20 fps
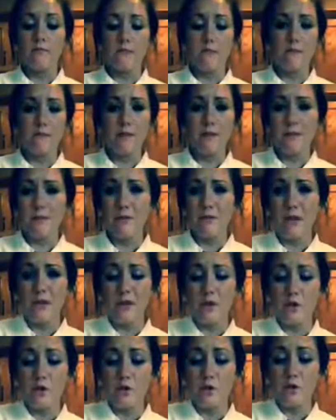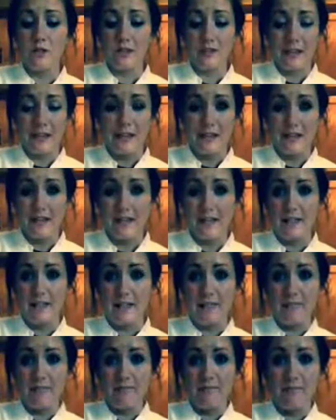People like to hold it like
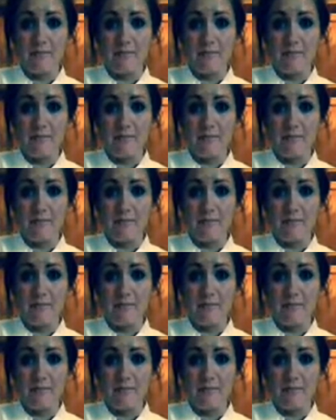this.